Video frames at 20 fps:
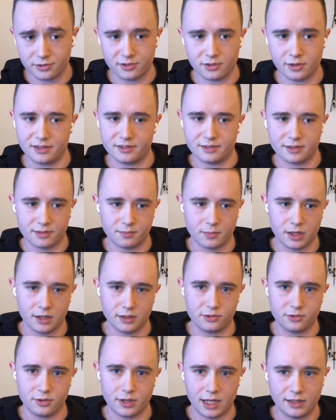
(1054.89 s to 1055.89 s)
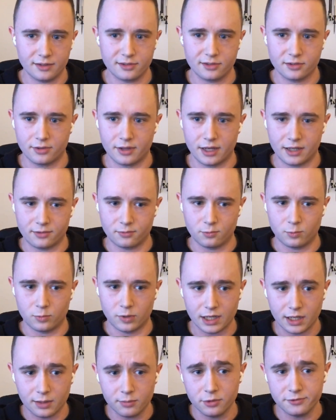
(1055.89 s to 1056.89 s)
So I set mine to 8 so that
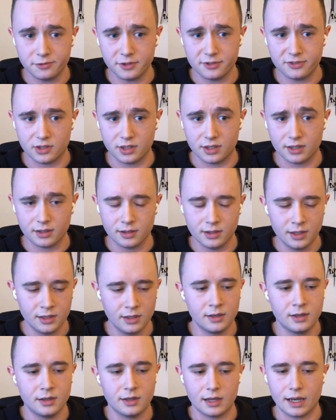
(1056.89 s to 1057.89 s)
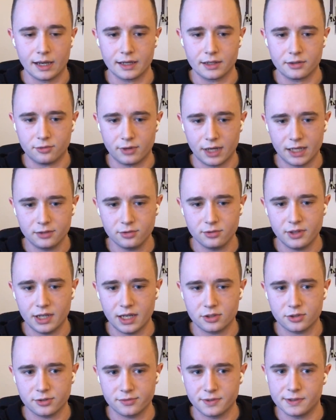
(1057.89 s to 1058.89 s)
when I move the stick, I get right to the
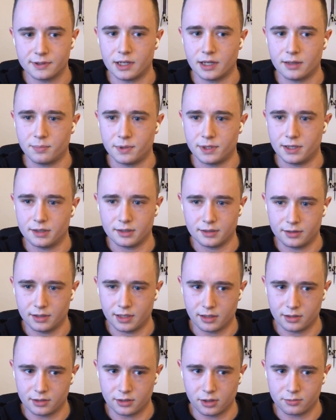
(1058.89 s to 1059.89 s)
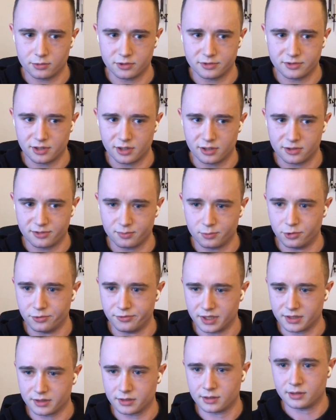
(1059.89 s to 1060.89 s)
edge of the deadband and the helicopter starts
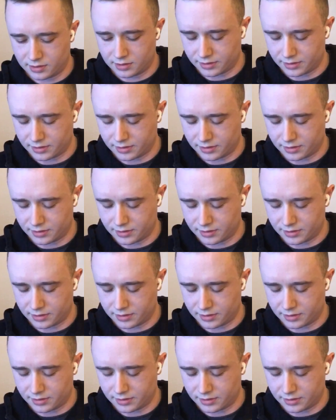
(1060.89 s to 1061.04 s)
moving.